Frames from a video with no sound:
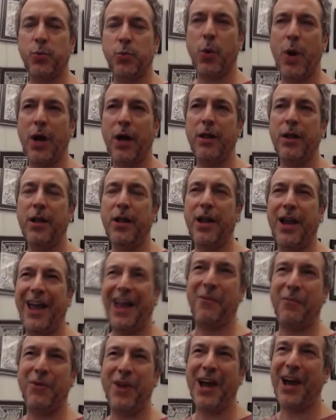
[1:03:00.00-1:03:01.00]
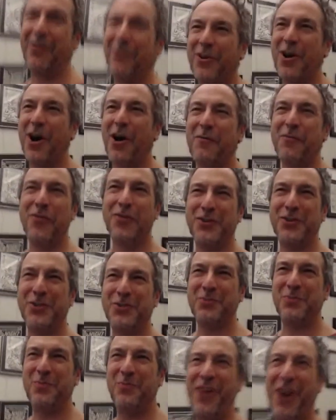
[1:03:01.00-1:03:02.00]
well. And we have covers,
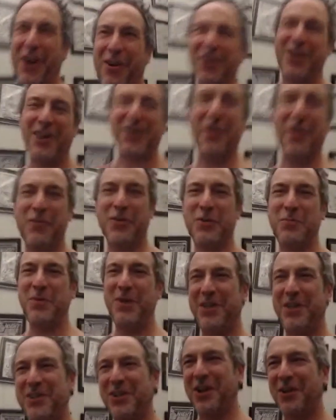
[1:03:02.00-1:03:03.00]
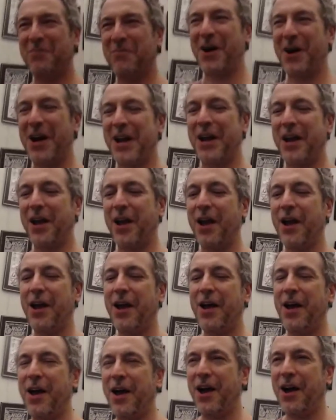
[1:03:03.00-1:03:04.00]
variant covers being done by
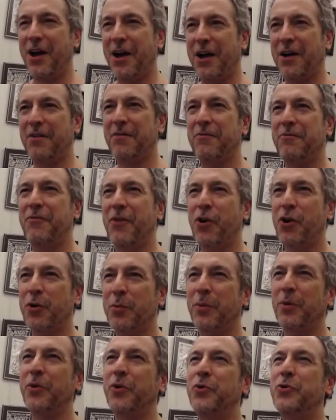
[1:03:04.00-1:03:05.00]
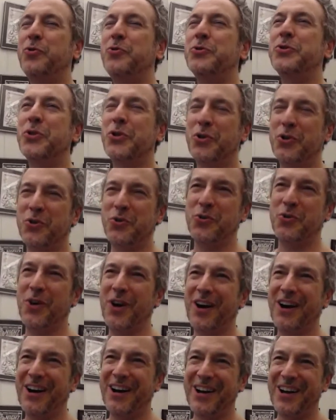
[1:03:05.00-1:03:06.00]
veritable who's who
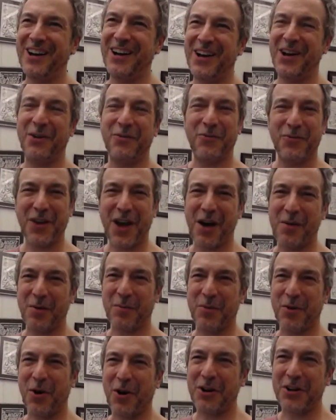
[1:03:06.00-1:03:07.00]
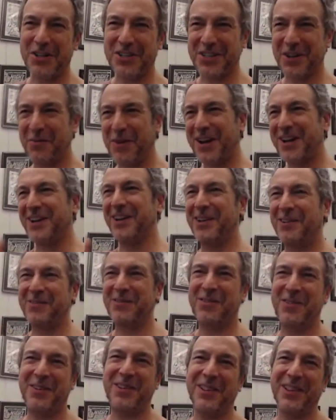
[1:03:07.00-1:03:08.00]
of comic book artists. I'm not going to
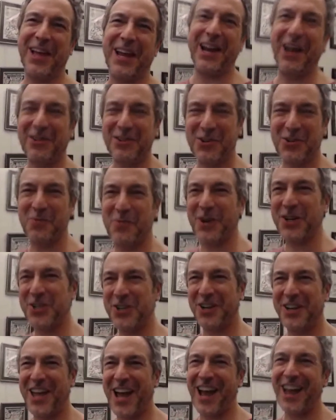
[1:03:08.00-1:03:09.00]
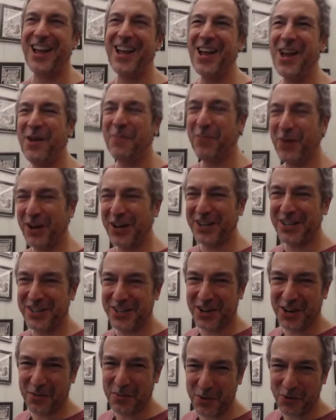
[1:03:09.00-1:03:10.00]
let out too much on that, but it's
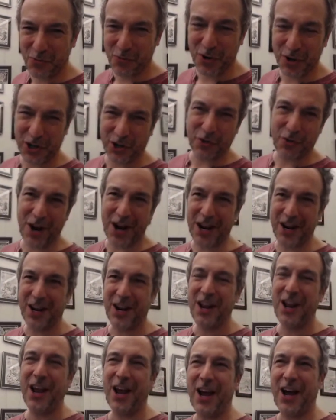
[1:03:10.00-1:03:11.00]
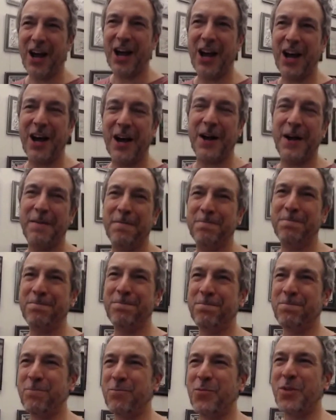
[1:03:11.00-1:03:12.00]
going to be really great.
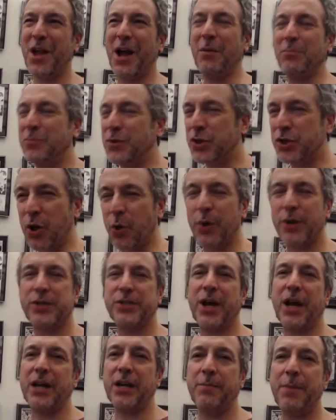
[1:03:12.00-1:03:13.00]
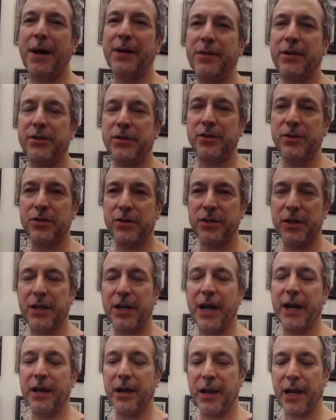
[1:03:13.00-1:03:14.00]
Um, I'm so excited about this. This is,
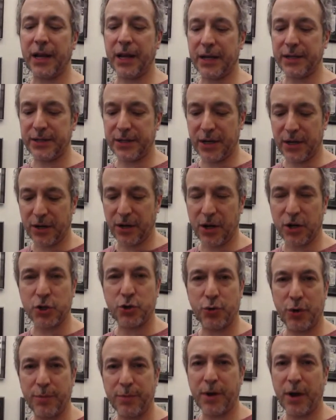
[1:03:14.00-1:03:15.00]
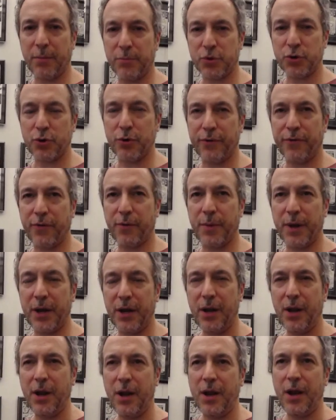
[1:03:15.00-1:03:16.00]
again, like I said, a, a dream come true for me
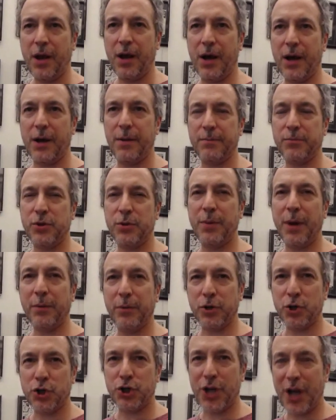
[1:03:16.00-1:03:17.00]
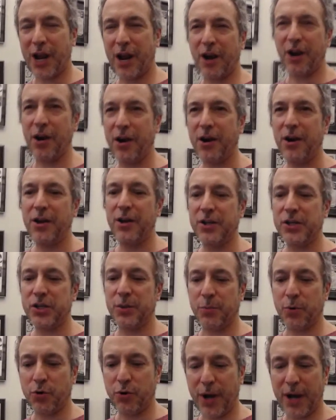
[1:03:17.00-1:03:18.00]
um, to be able to share some
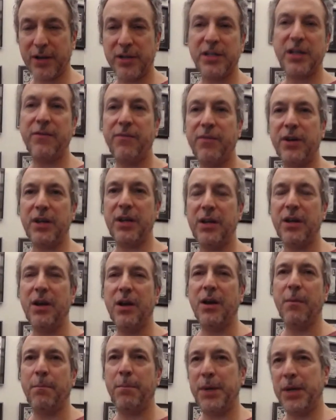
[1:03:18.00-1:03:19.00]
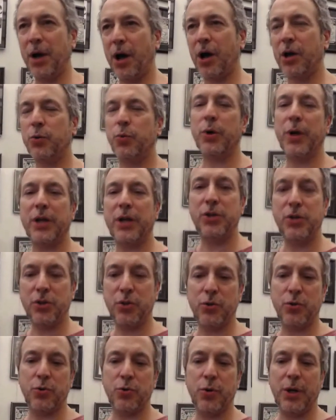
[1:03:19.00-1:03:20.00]
creativity beyond what I
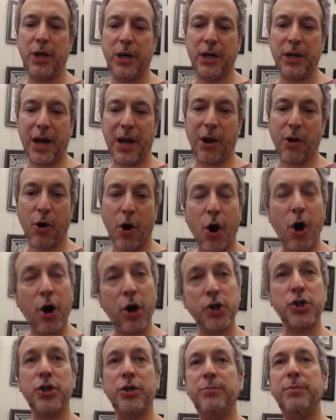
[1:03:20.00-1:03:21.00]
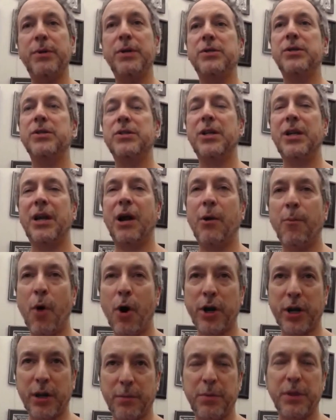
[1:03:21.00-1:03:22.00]
do in our auction business, in our
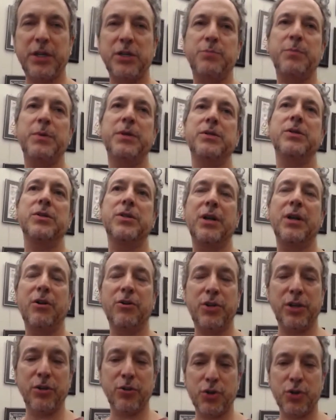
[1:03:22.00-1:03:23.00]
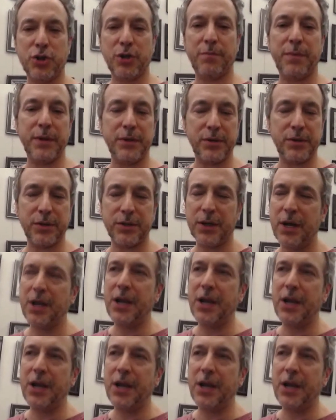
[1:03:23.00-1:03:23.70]
marketplace business, in our dealership business,